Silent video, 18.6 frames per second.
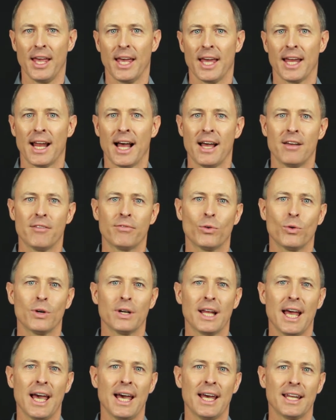And I
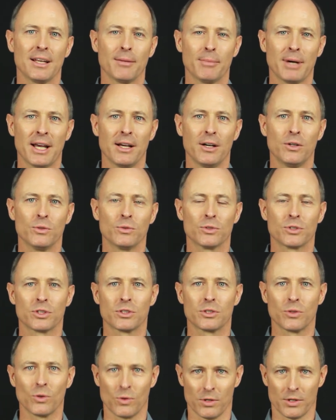avoid adding my own
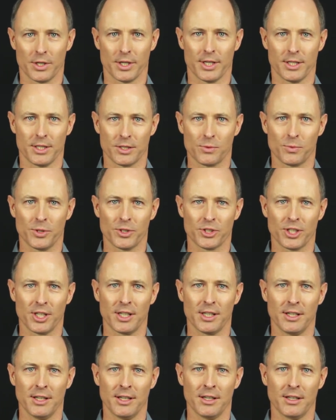stories, which
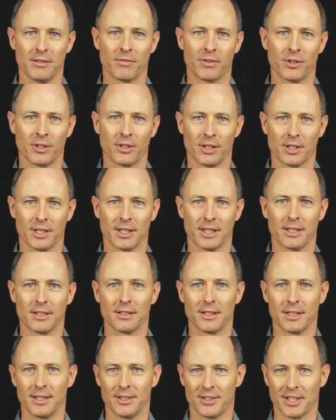can inadvertently
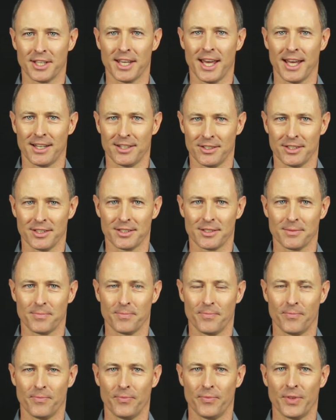lead the candidate.
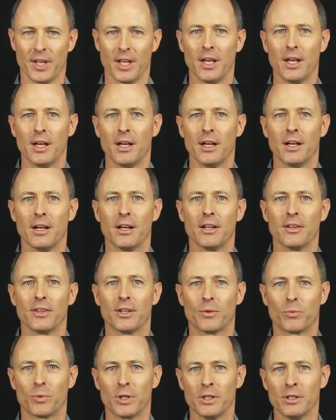
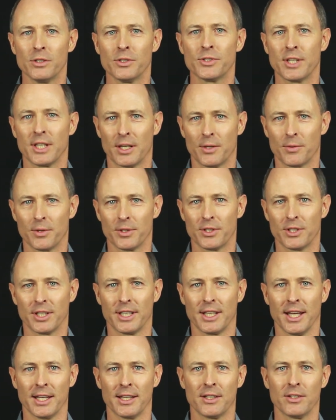The real secret to
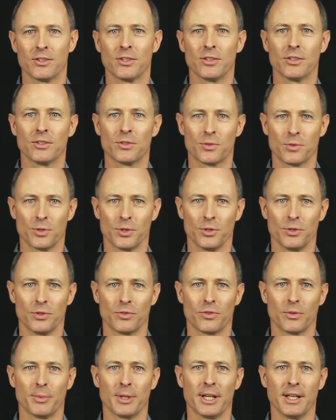getting to the truth
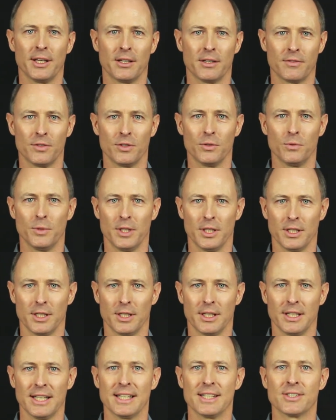from an
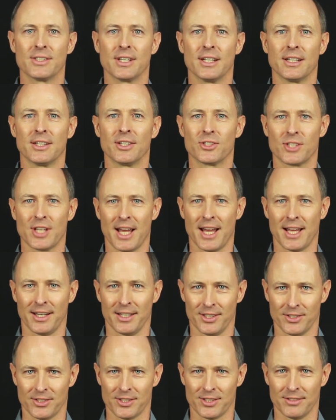interviewee is in the
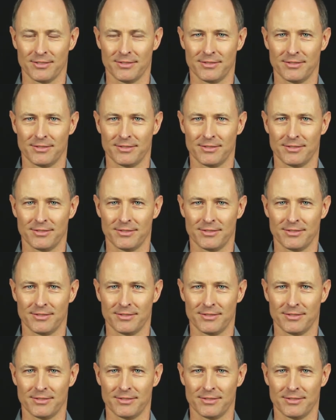silence.